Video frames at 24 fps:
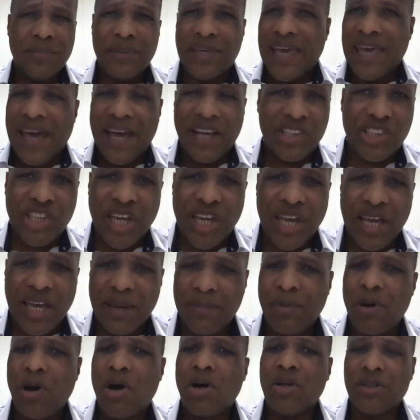Cash
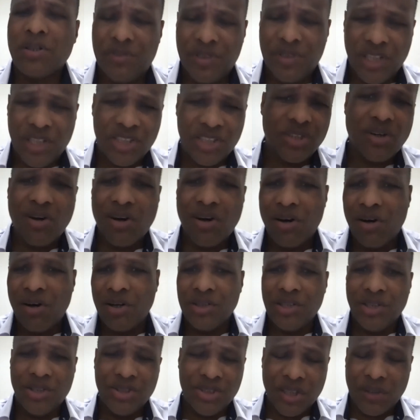App, all of these are
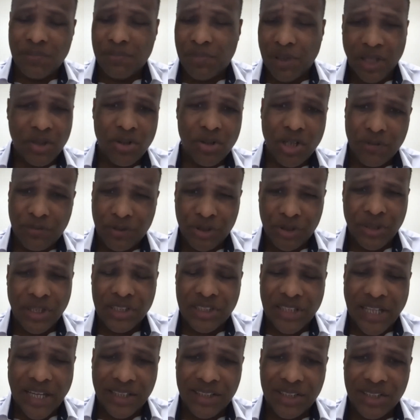all using Bitcoin for
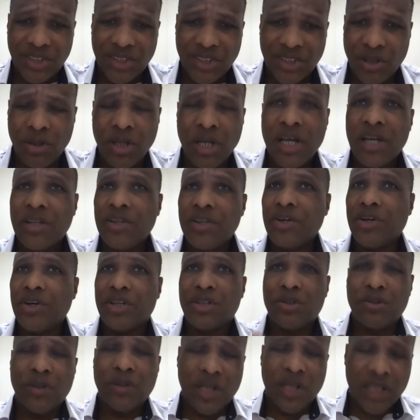transactions. So there are
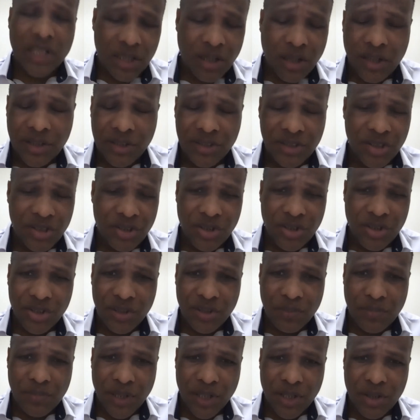credit cards that are
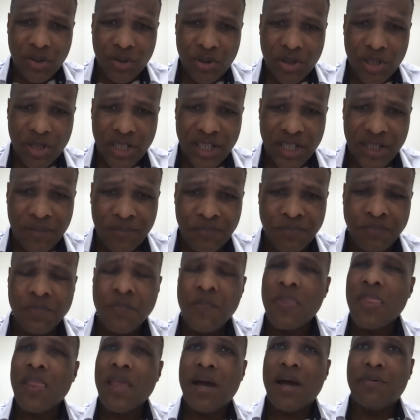using Bitcoin
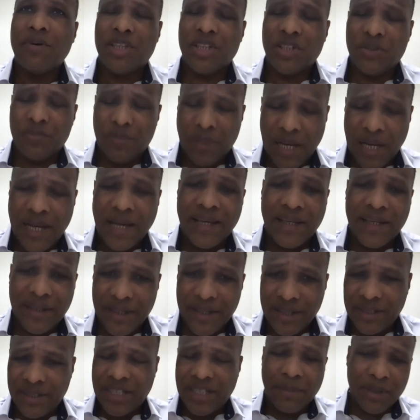with behind
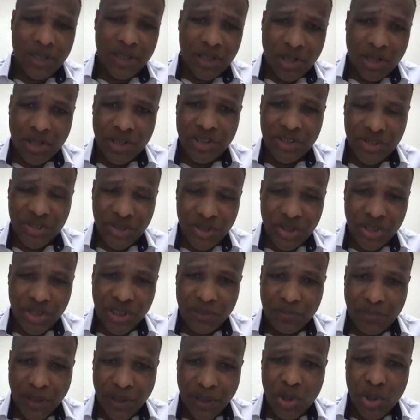it. Debit cards are
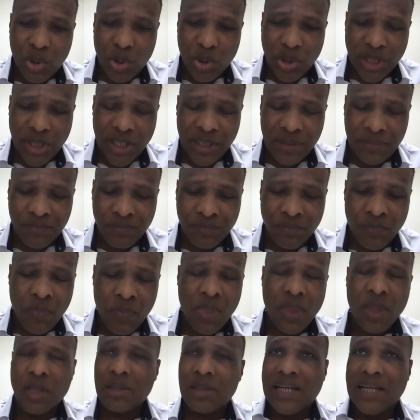using Bitcoin.
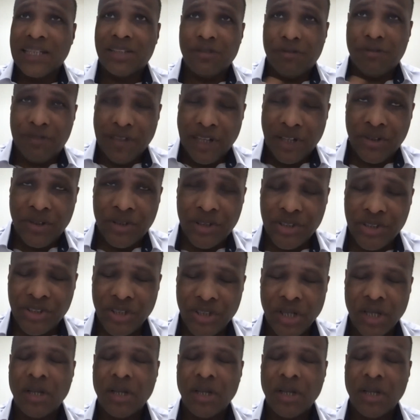Lots of vendors.